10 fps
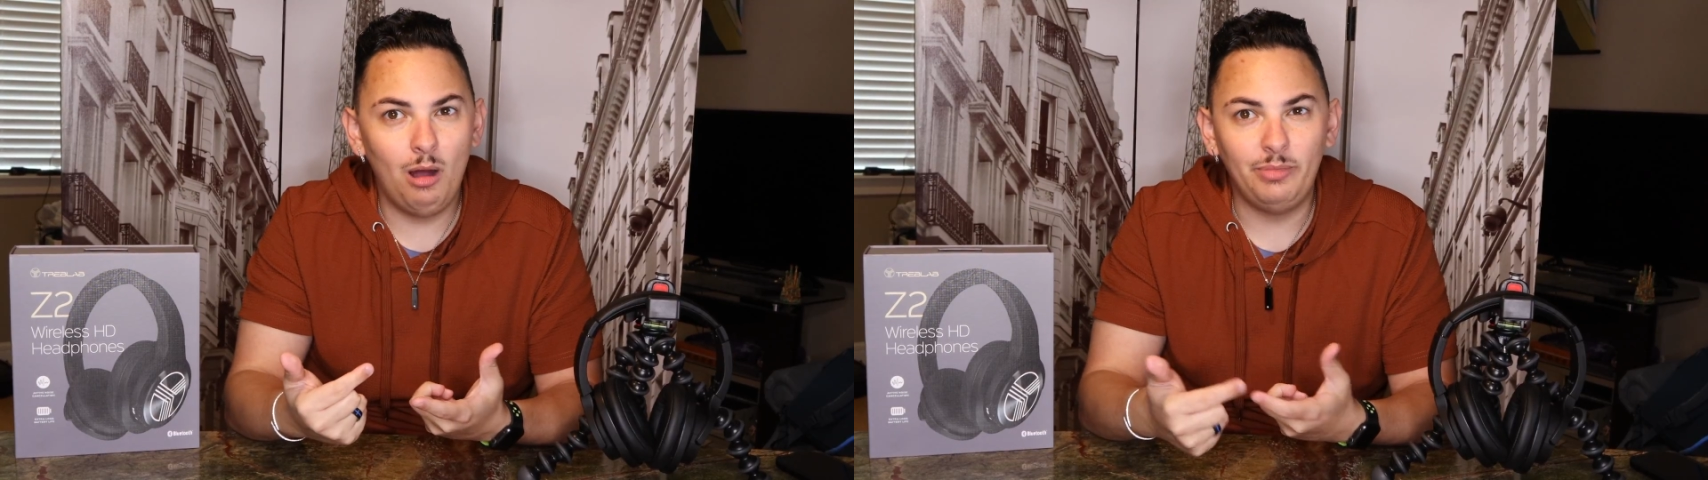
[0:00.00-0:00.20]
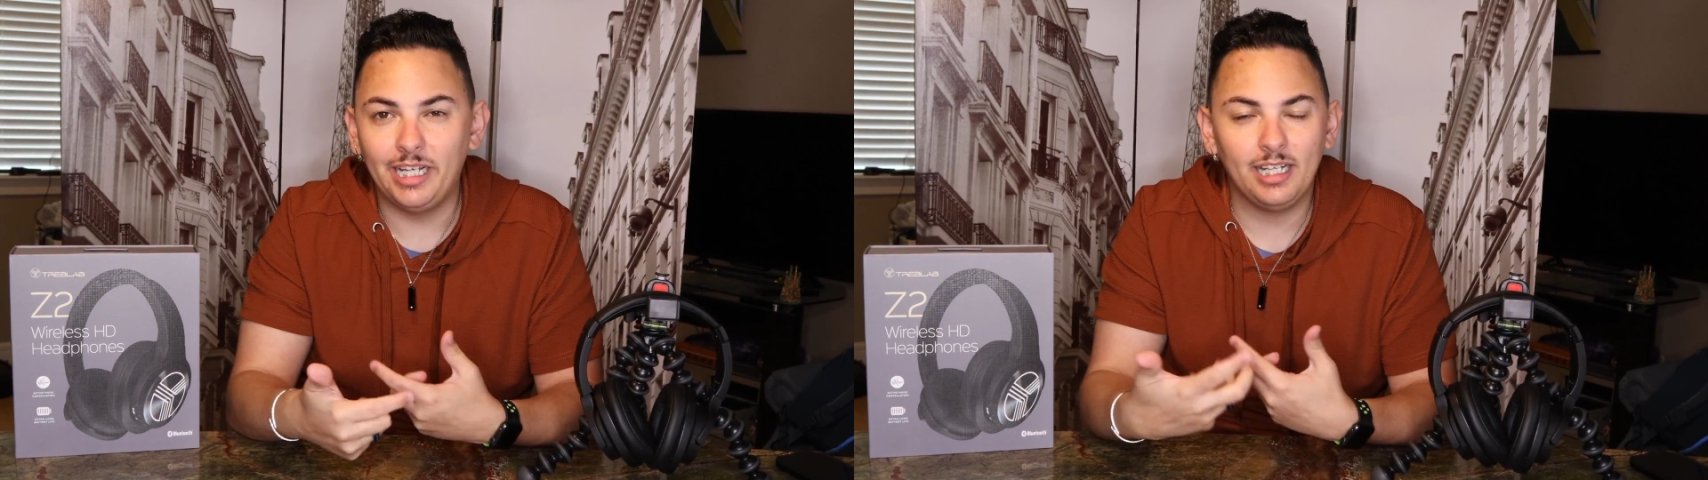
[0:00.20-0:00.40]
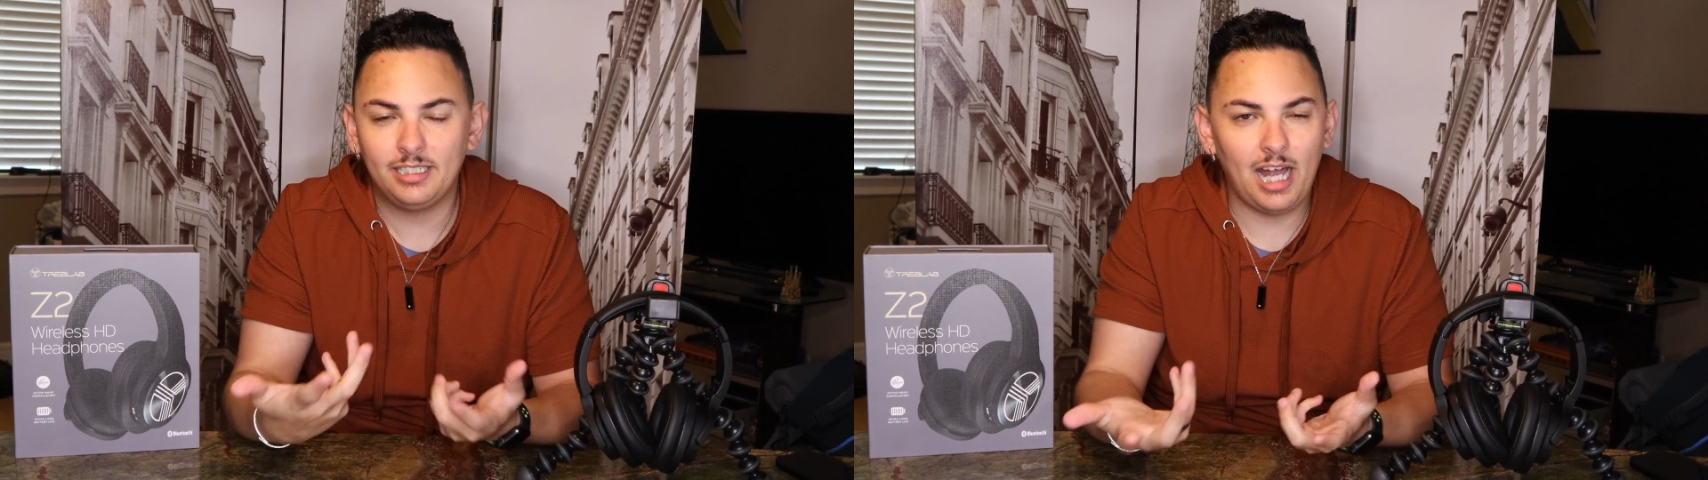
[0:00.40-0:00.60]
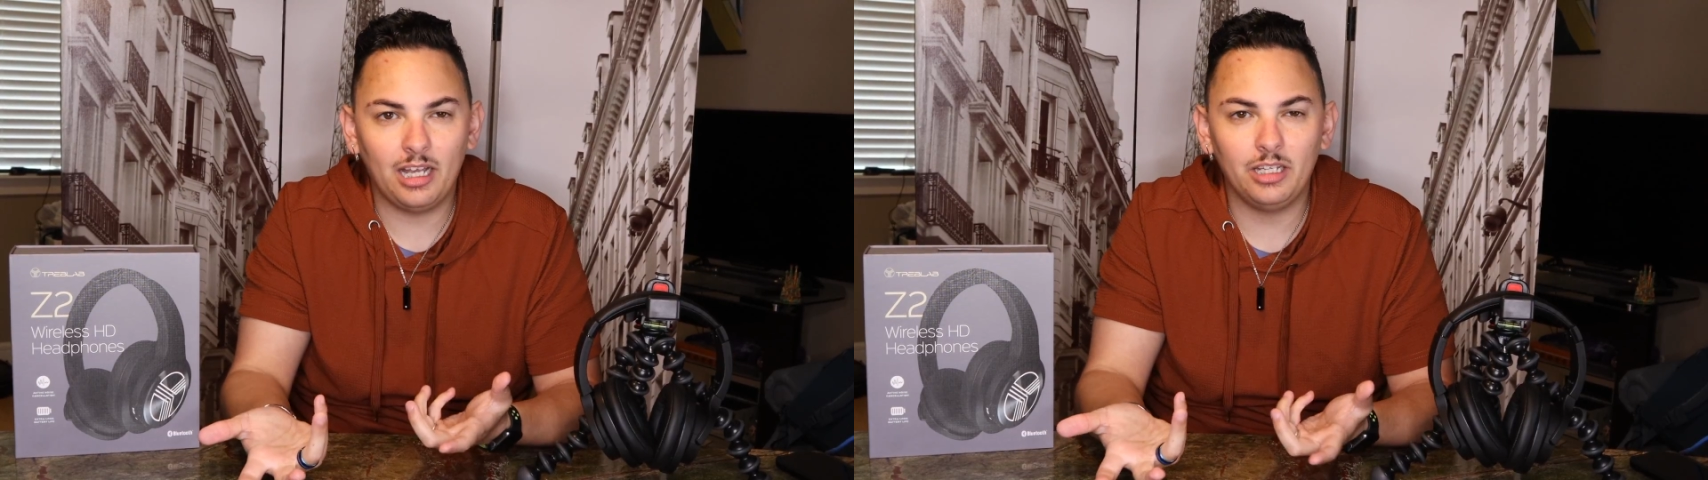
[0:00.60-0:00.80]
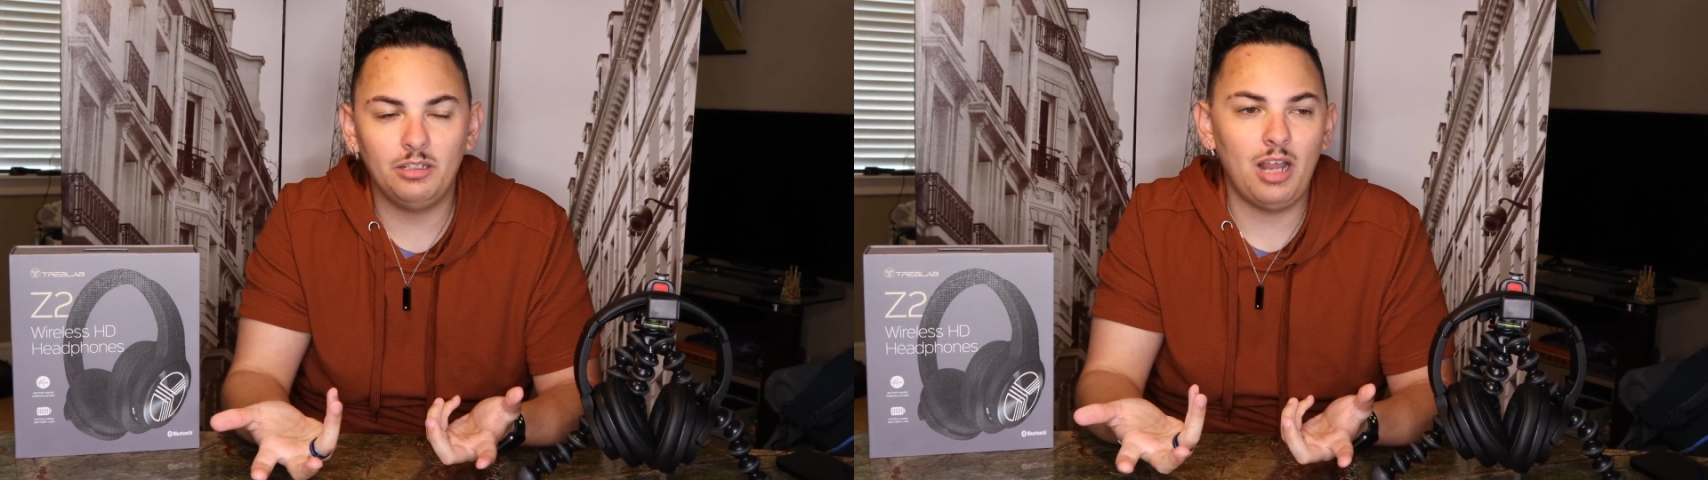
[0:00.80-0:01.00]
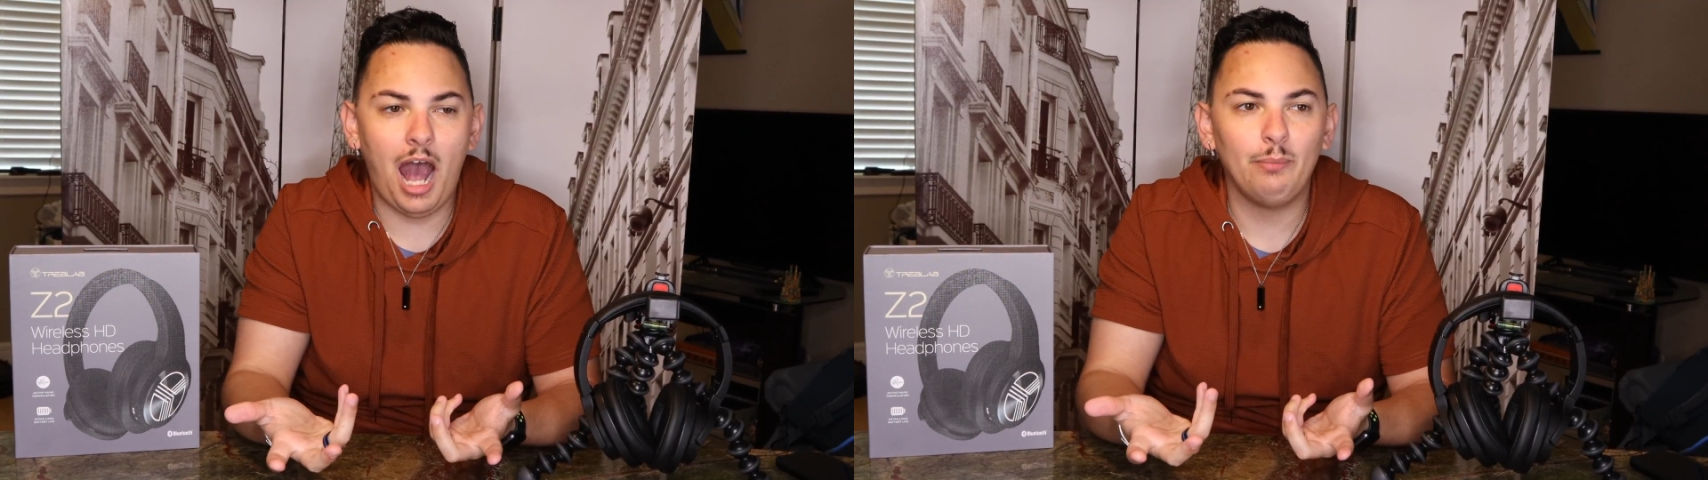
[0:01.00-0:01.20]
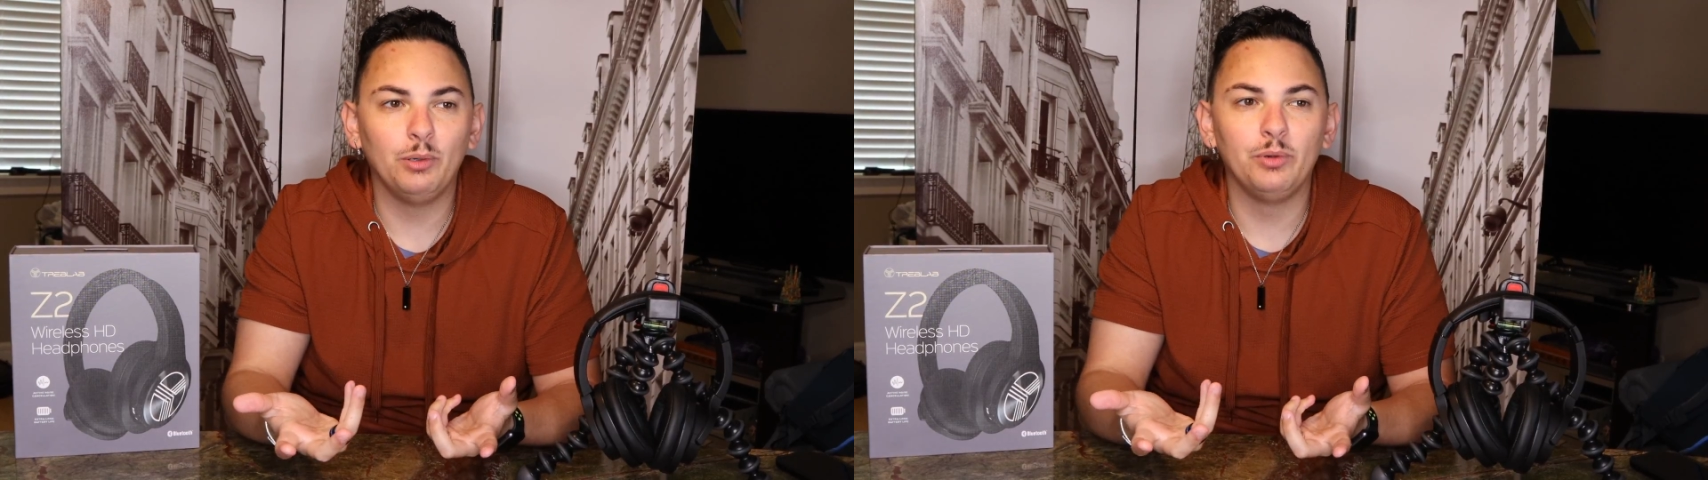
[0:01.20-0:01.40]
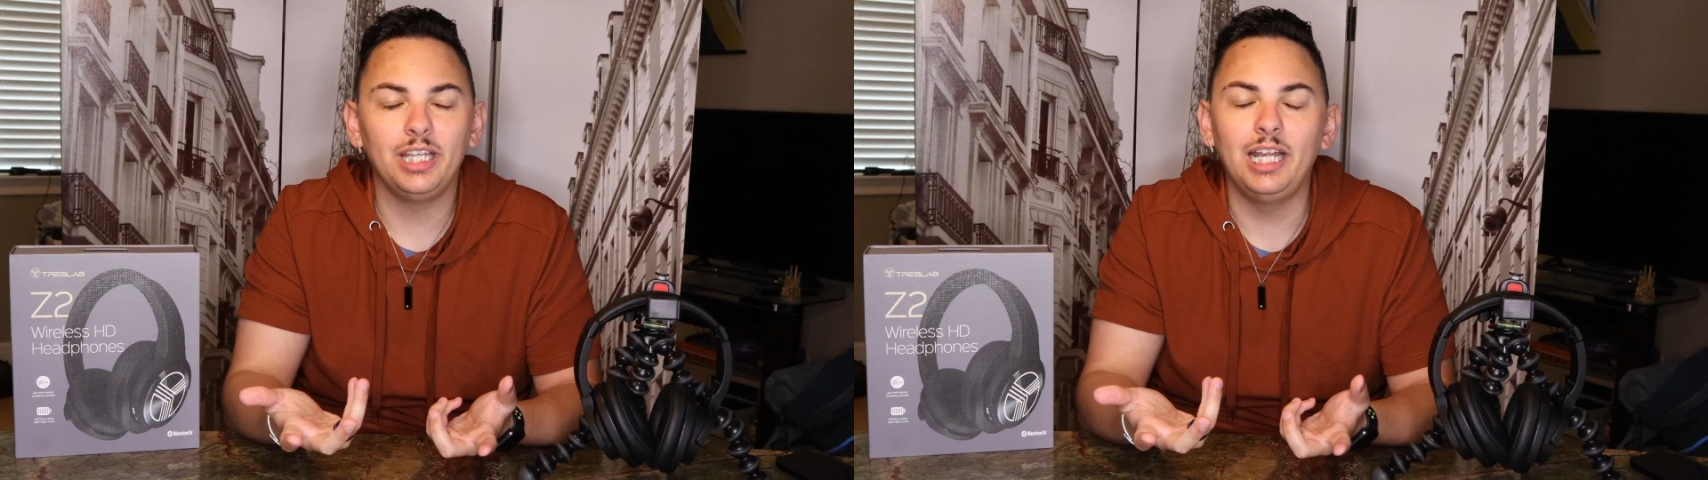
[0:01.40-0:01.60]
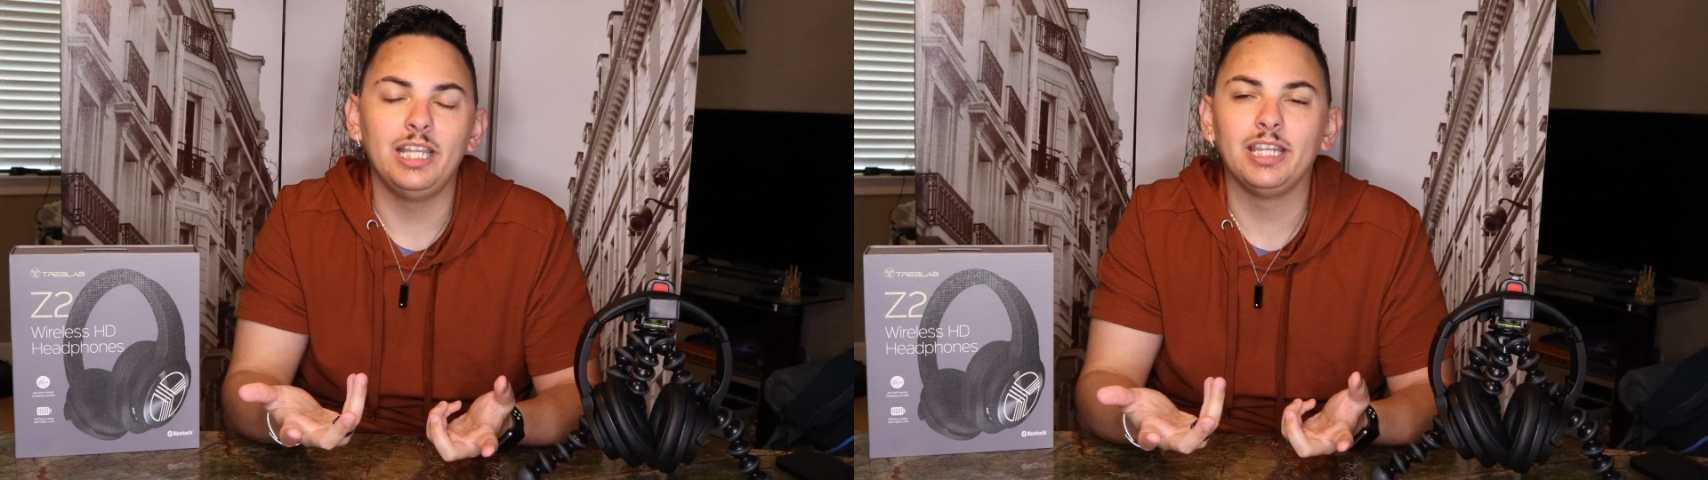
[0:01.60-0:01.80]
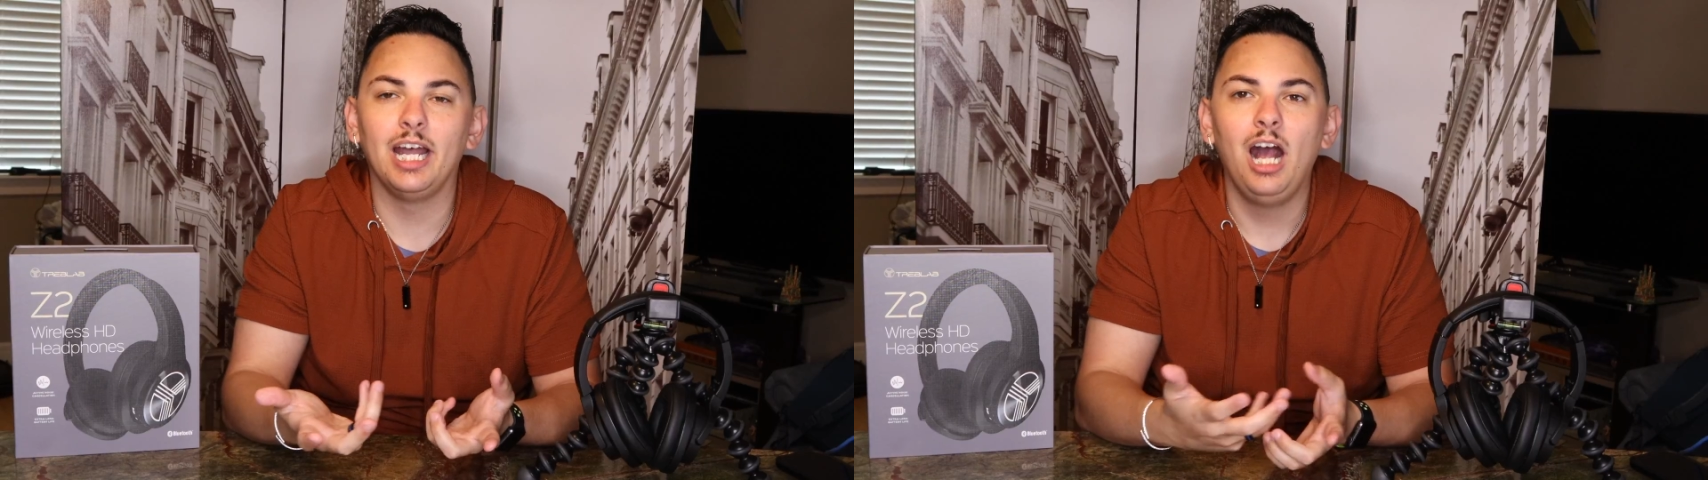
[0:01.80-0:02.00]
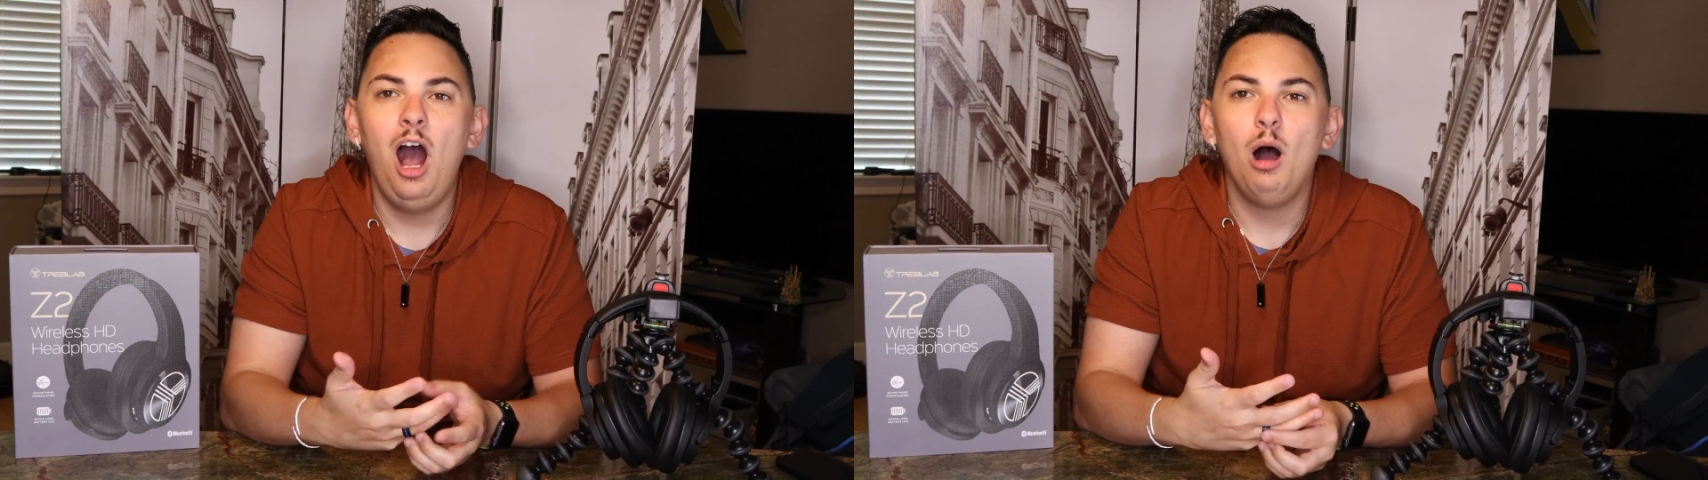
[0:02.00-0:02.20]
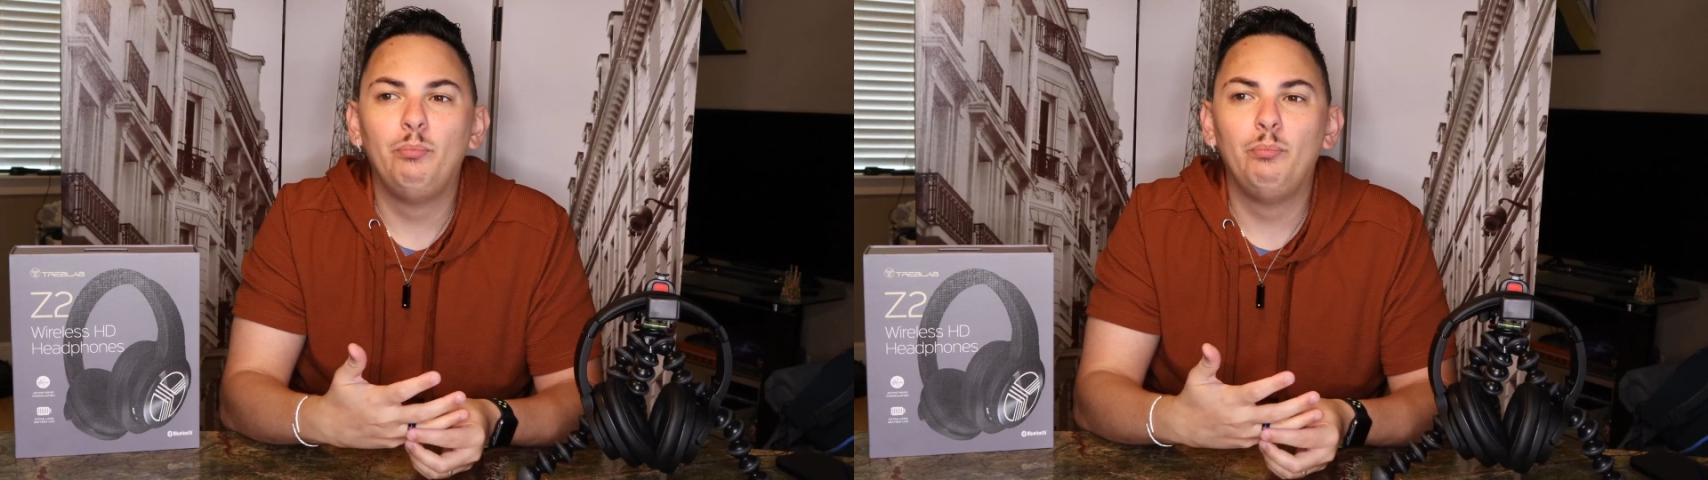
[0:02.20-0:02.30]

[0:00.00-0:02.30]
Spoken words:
because that can happen with anything,